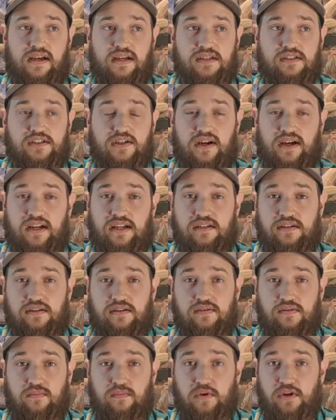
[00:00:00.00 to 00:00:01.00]
trying
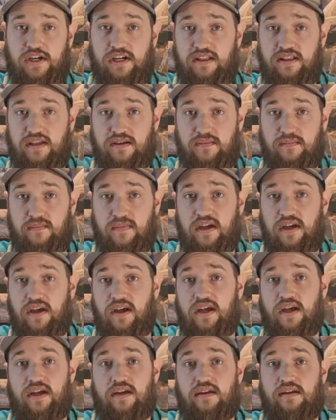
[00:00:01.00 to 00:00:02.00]
to breed them.
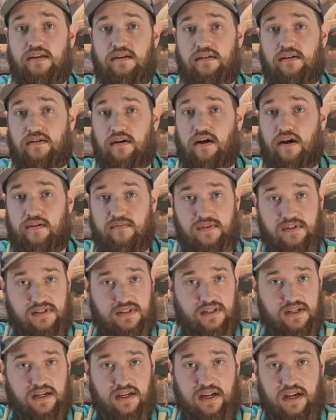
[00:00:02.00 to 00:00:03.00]
You're
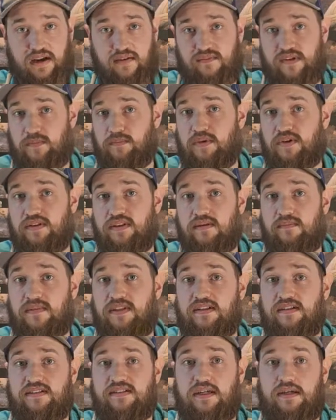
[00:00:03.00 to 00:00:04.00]
obviously going to have to put them in
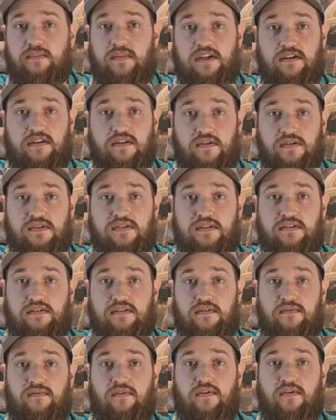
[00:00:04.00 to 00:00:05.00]
the same
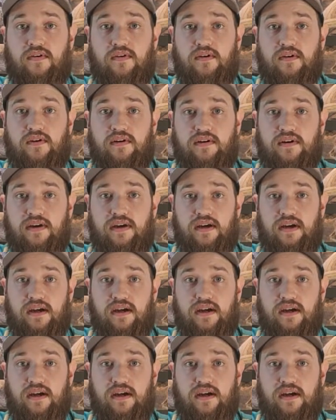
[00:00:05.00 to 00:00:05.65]
enclosure for